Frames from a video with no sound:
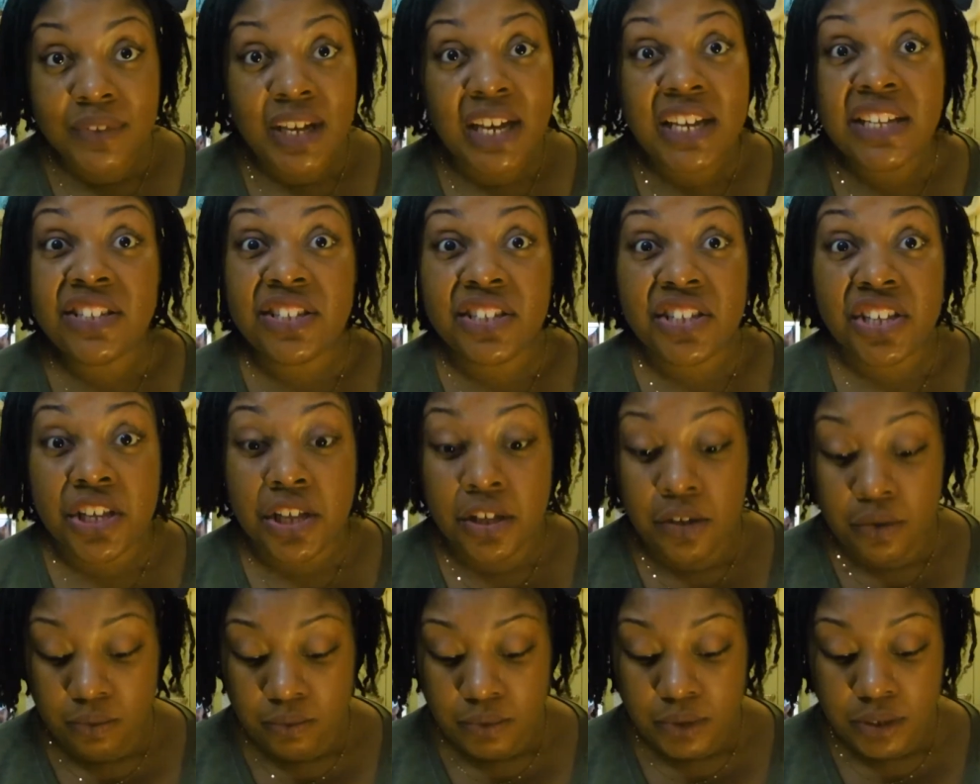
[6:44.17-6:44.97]
it's
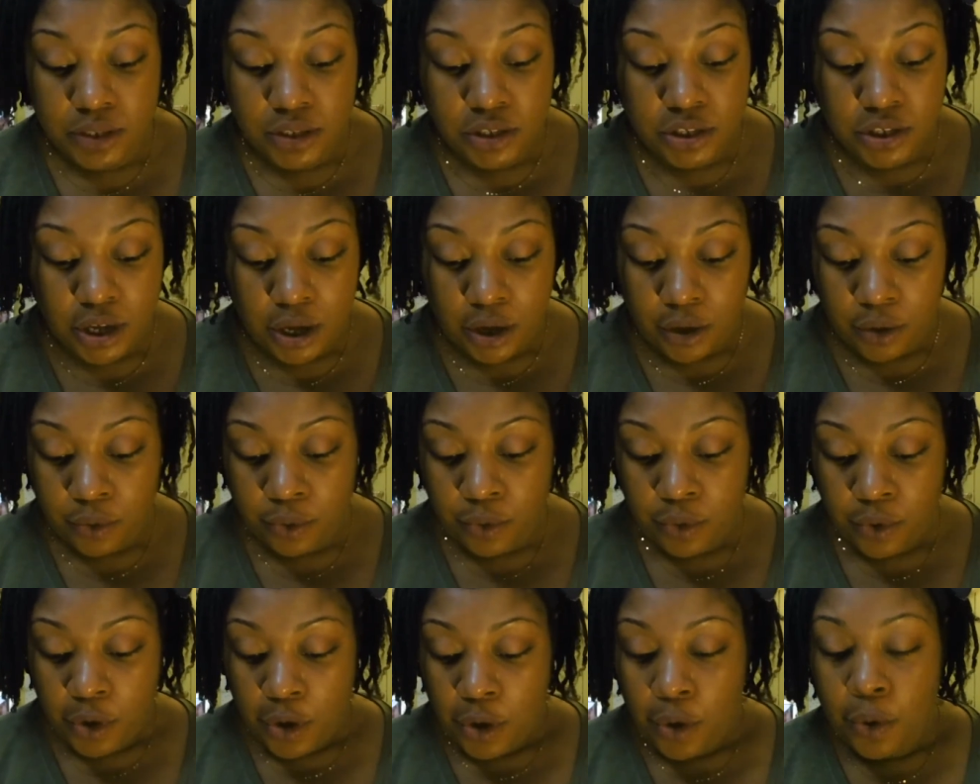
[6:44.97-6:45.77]
cute. So
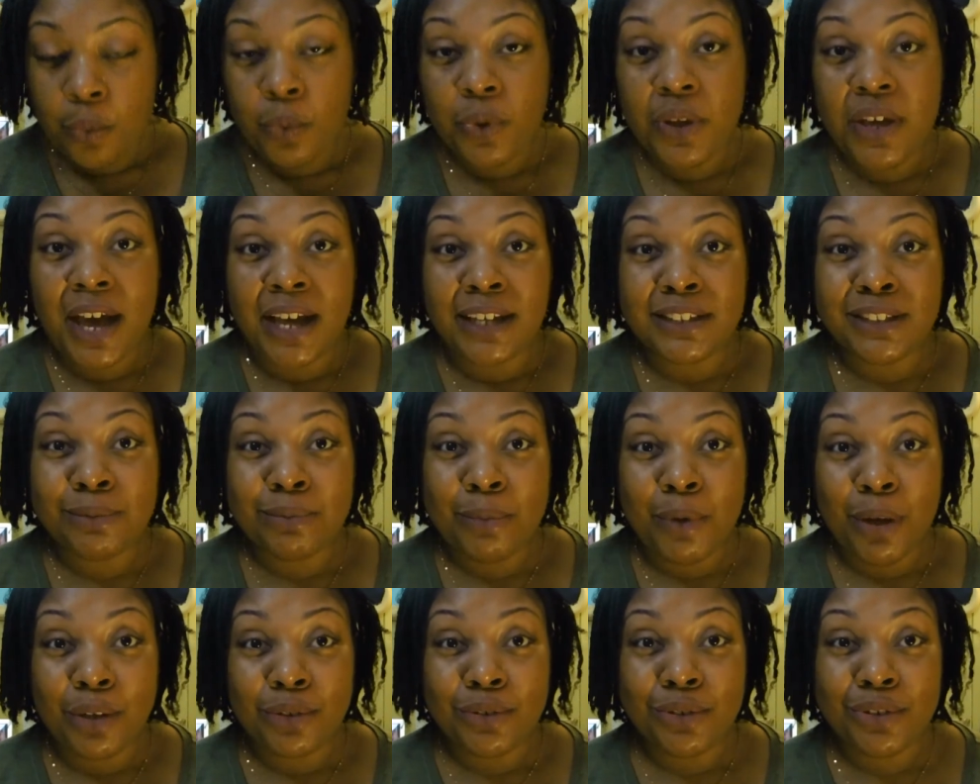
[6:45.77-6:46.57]
we got
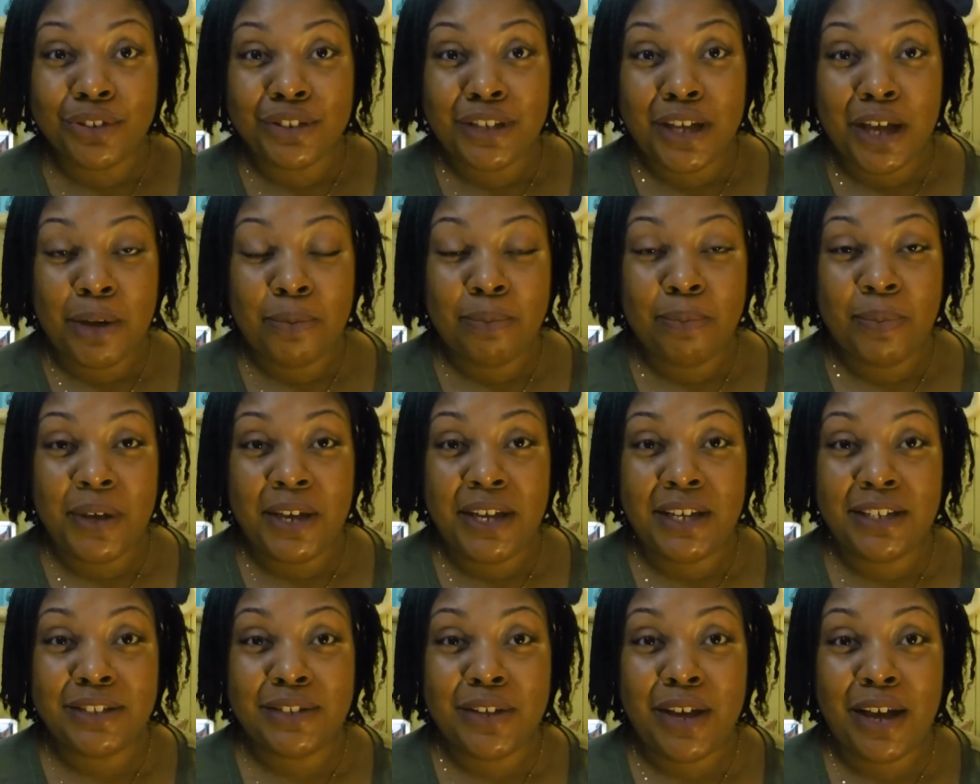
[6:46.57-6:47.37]
some ultrasound
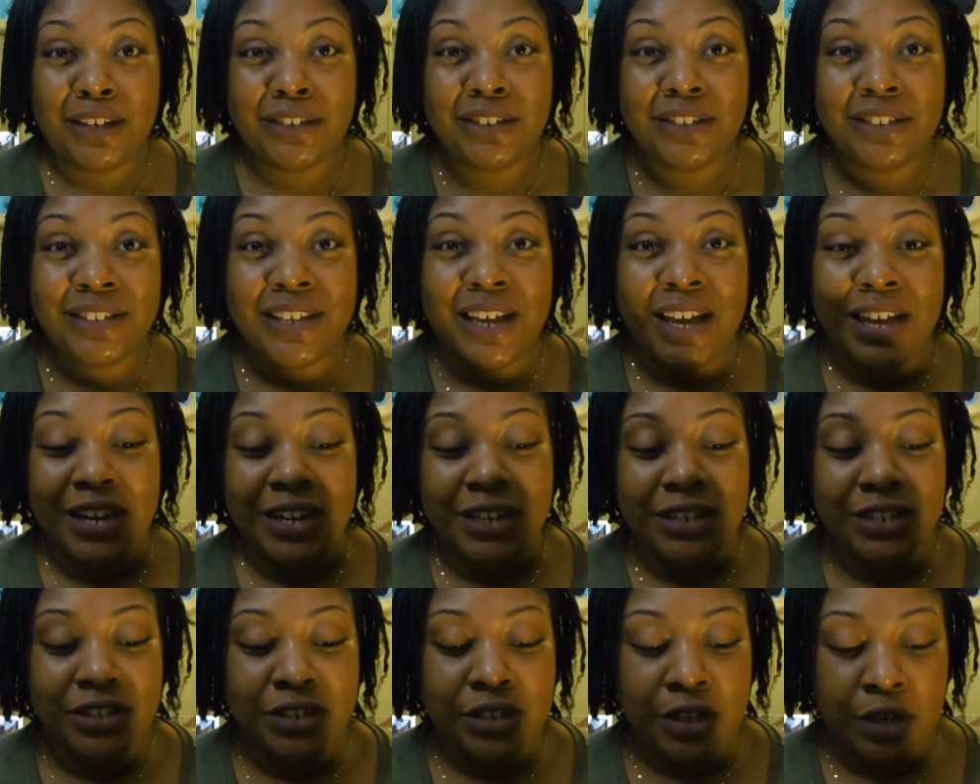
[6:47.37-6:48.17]
pics. I'll just kind
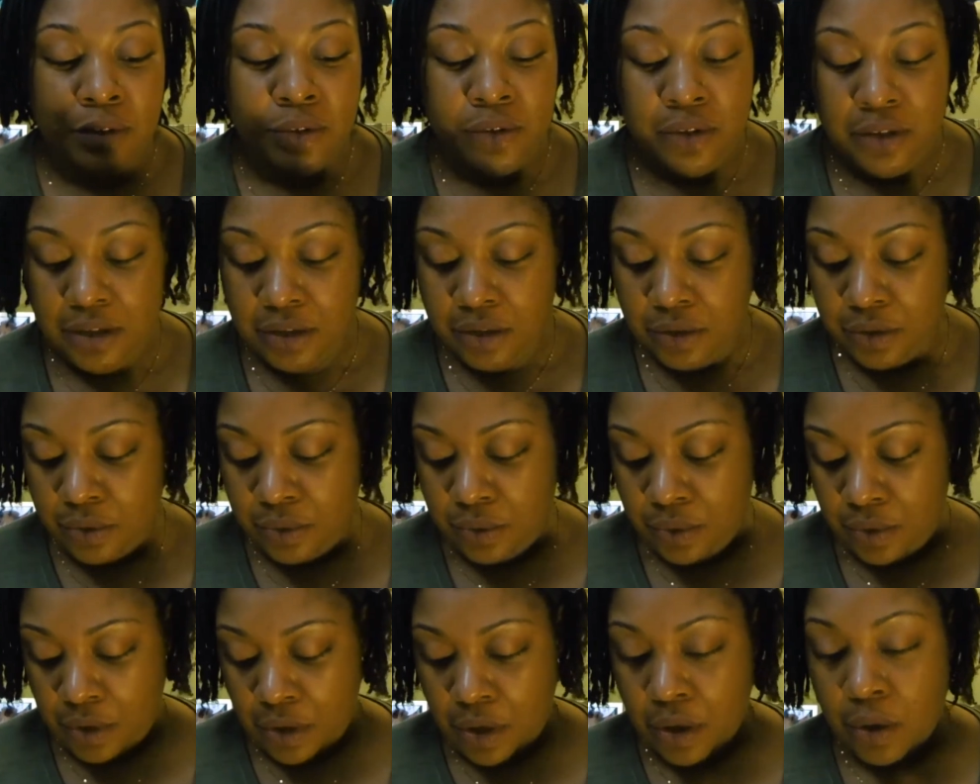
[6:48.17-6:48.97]
of show you
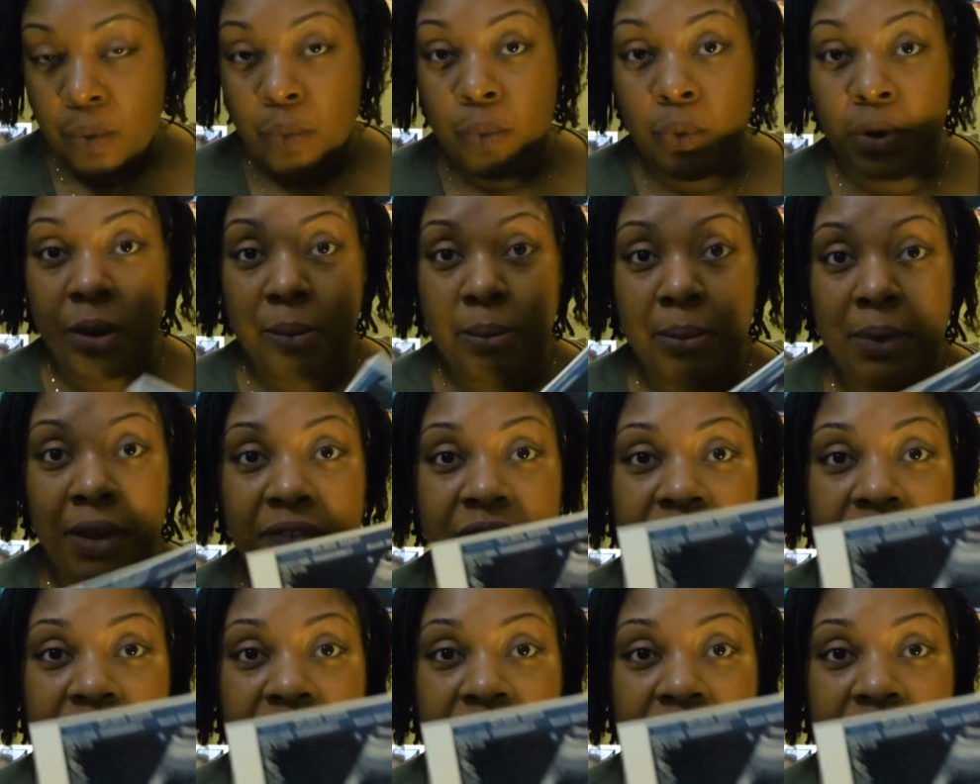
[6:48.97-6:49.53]
one of my